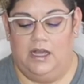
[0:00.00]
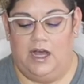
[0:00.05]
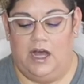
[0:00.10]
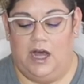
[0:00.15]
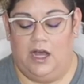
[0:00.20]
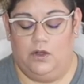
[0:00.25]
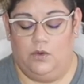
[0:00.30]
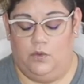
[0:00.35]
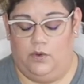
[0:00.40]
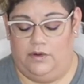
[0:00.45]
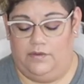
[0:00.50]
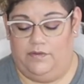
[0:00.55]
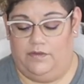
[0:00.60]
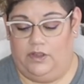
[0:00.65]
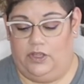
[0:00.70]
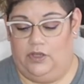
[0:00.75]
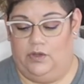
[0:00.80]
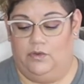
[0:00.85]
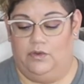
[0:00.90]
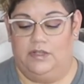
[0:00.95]
awkward for
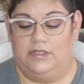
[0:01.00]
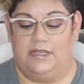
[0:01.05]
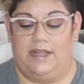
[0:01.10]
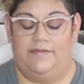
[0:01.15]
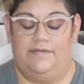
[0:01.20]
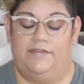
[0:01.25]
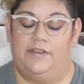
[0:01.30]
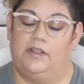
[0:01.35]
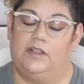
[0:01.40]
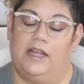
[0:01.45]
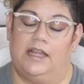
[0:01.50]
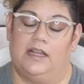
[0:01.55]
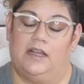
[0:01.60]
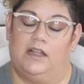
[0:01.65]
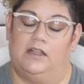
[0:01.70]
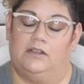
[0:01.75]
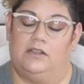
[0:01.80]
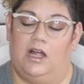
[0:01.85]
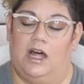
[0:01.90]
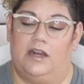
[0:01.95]
you, because I feel like
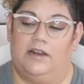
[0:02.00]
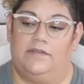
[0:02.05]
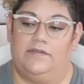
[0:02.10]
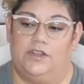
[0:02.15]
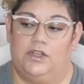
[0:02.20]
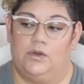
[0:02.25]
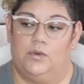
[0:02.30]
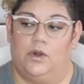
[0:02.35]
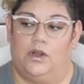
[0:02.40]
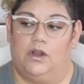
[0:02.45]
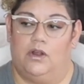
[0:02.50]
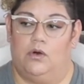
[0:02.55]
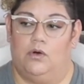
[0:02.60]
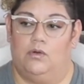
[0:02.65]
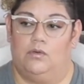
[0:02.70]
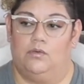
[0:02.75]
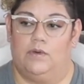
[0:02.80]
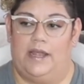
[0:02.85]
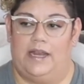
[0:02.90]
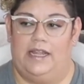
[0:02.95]
a lot of you are
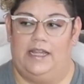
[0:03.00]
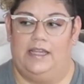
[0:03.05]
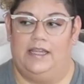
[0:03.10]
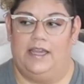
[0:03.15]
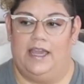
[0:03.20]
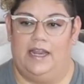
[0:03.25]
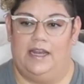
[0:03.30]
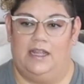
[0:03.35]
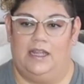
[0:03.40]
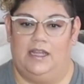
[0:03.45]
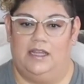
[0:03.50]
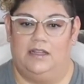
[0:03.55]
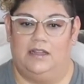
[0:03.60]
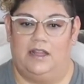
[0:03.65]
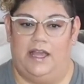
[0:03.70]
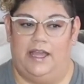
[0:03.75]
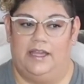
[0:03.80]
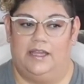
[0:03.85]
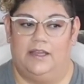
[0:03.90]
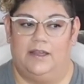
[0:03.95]
already getting,
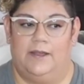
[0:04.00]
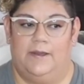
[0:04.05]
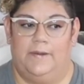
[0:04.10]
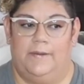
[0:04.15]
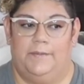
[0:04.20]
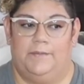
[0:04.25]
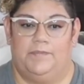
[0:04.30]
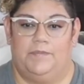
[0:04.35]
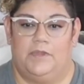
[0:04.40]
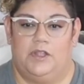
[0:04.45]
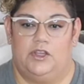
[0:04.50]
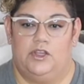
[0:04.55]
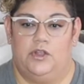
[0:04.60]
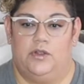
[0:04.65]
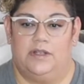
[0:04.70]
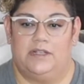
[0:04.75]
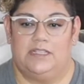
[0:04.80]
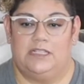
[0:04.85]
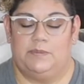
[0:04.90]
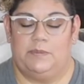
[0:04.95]
like,
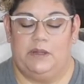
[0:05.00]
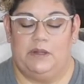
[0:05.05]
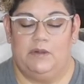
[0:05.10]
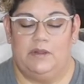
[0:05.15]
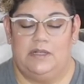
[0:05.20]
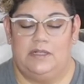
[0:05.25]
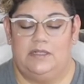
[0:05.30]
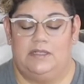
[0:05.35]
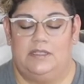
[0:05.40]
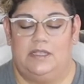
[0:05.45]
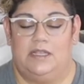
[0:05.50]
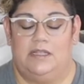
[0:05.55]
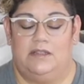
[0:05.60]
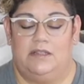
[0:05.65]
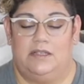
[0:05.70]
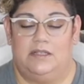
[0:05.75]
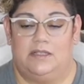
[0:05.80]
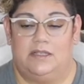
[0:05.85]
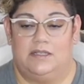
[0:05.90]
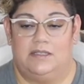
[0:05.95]
you're experiencing
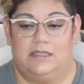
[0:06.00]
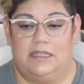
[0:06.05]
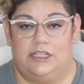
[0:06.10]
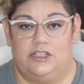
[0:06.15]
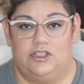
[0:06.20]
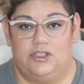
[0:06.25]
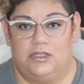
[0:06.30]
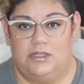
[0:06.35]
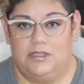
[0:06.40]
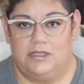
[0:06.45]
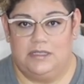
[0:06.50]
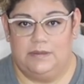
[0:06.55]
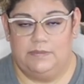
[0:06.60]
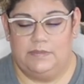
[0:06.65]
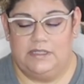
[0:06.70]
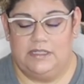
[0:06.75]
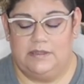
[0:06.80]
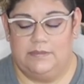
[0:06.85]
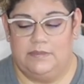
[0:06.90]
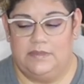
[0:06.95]
these ascension
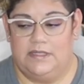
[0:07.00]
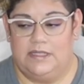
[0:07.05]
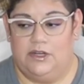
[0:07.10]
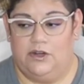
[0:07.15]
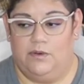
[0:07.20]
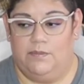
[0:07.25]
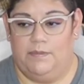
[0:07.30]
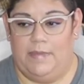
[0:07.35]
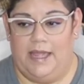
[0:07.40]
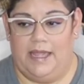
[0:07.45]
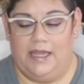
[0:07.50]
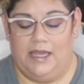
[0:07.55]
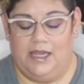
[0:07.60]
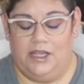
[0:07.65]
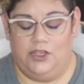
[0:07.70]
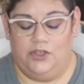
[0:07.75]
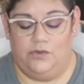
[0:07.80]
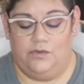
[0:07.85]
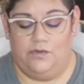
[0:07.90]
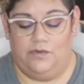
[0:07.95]
symptoms that are
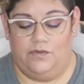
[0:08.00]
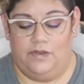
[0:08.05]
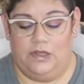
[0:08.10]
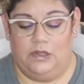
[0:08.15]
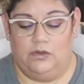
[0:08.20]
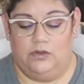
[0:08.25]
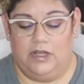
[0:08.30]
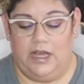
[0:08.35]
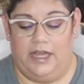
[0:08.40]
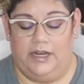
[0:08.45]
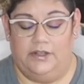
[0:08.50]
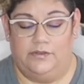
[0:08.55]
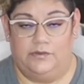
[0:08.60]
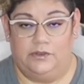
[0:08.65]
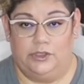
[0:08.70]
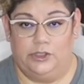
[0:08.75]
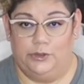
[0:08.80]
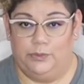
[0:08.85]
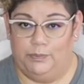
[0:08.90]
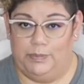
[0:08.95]
making you feel kind of
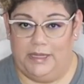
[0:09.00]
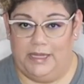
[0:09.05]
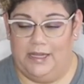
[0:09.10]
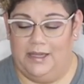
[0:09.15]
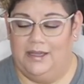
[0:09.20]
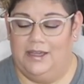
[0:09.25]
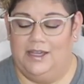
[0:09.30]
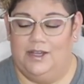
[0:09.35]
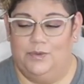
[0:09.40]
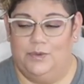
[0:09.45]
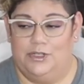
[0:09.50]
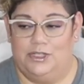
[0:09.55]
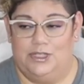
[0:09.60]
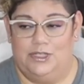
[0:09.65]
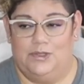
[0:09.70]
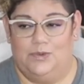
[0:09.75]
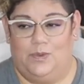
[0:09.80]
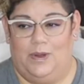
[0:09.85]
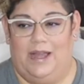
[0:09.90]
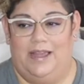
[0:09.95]
loopy, which
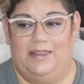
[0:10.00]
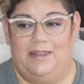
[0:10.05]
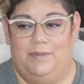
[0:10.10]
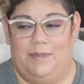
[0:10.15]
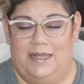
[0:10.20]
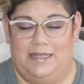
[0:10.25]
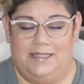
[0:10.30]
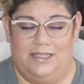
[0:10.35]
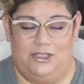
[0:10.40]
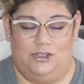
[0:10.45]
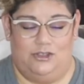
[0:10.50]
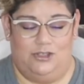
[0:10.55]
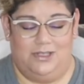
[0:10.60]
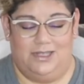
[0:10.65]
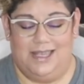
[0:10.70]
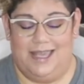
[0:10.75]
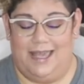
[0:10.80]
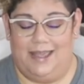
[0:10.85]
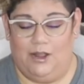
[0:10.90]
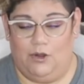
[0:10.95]
is why the message is
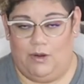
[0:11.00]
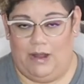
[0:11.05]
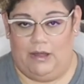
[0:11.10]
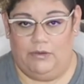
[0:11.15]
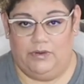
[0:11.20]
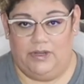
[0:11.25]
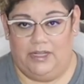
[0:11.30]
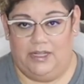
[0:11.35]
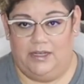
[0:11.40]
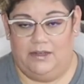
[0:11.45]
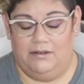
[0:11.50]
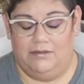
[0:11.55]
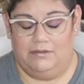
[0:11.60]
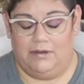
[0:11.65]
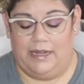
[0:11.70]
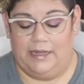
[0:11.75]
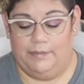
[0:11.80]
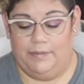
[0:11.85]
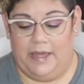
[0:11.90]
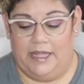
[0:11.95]
get grounded,
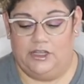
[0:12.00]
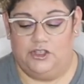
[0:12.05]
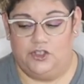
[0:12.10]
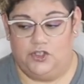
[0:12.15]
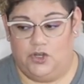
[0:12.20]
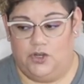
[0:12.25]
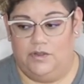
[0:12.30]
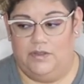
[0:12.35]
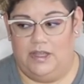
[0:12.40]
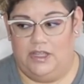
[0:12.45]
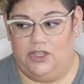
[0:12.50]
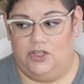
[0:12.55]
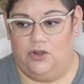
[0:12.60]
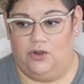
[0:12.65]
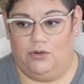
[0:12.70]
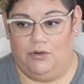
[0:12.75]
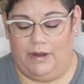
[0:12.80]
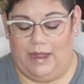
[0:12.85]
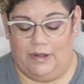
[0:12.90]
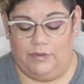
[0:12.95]
right? Make sure that you're
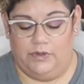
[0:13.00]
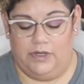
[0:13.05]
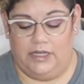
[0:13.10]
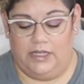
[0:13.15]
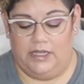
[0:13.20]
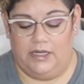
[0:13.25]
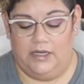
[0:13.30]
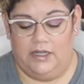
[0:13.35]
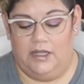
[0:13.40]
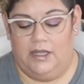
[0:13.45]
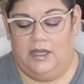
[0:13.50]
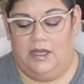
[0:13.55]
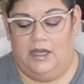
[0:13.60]
grounded